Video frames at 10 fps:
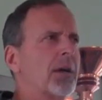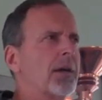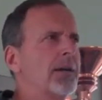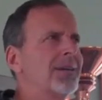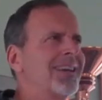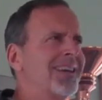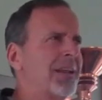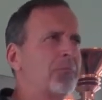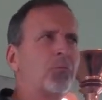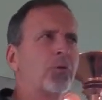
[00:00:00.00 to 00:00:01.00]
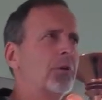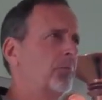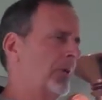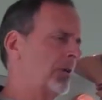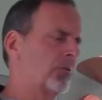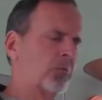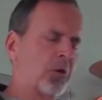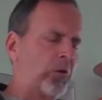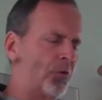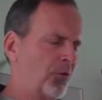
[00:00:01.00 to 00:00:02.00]
And I'm going to be
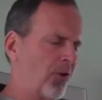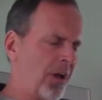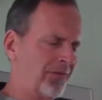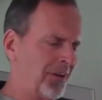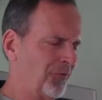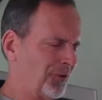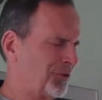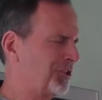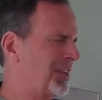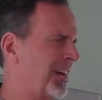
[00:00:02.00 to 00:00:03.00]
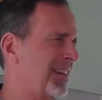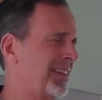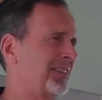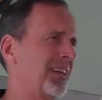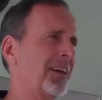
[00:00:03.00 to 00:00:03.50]
going through a lot of different studies.